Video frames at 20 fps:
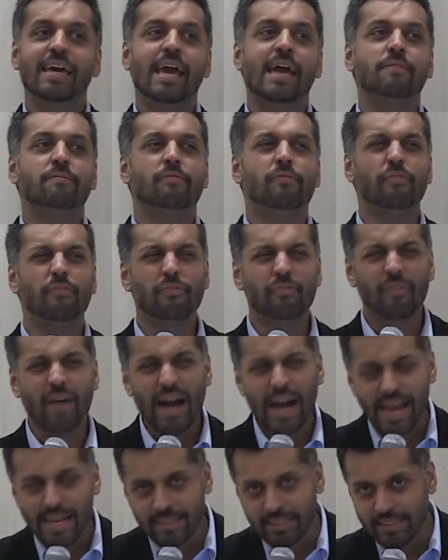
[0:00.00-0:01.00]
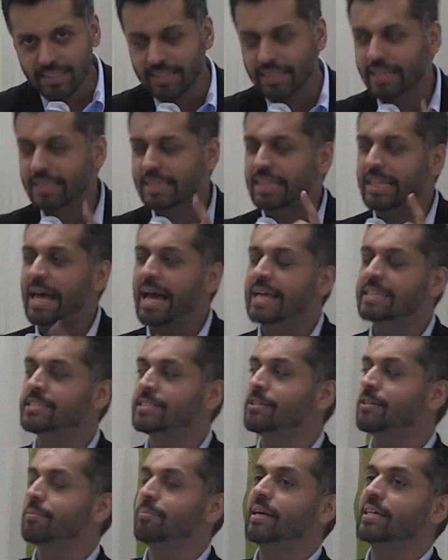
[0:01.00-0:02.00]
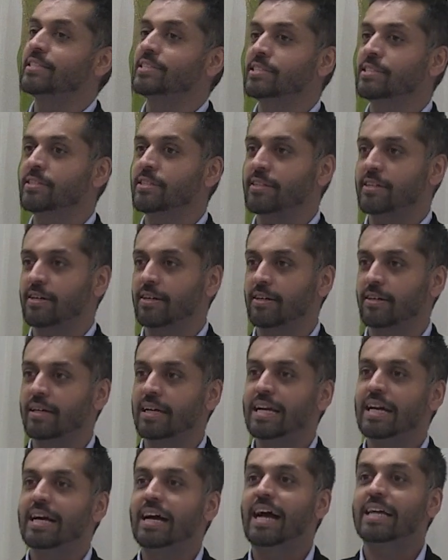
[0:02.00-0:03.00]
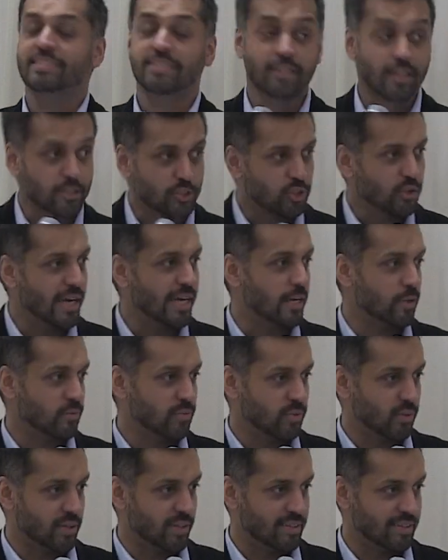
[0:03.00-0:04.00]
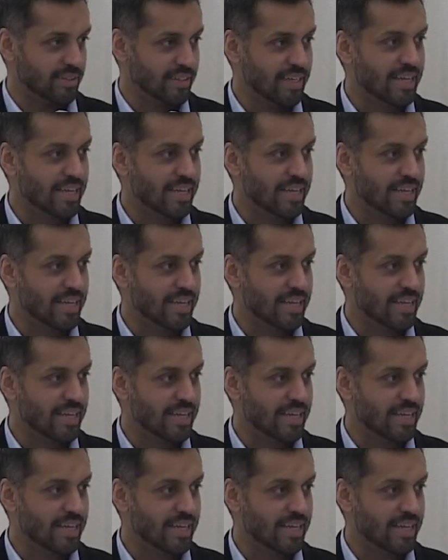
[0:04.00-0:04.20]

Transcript: And finally that last year, my senior year, I said, I'll try out for it.